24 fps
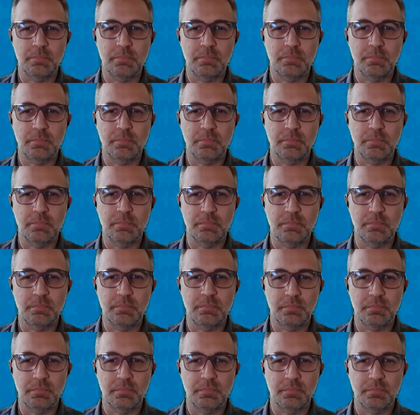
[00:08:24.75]

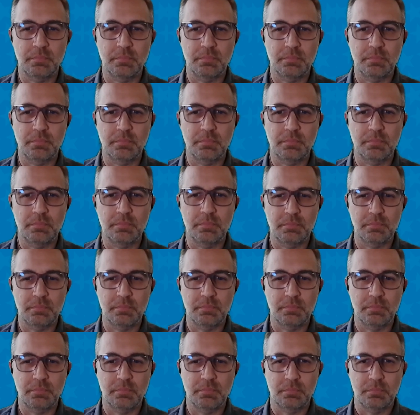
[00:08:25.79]

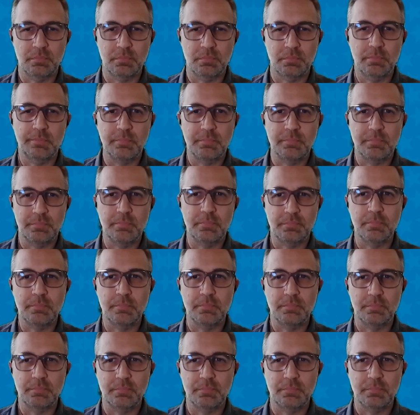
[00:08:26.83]

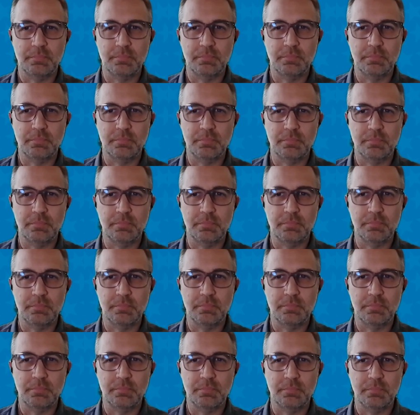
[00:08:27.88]

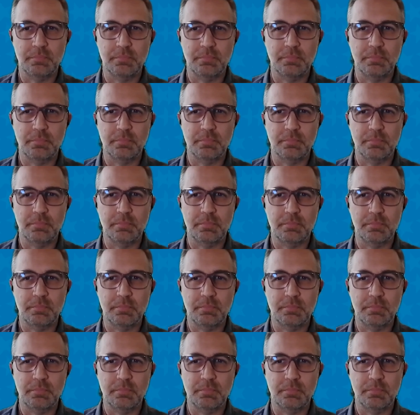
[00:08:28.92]
[no speech]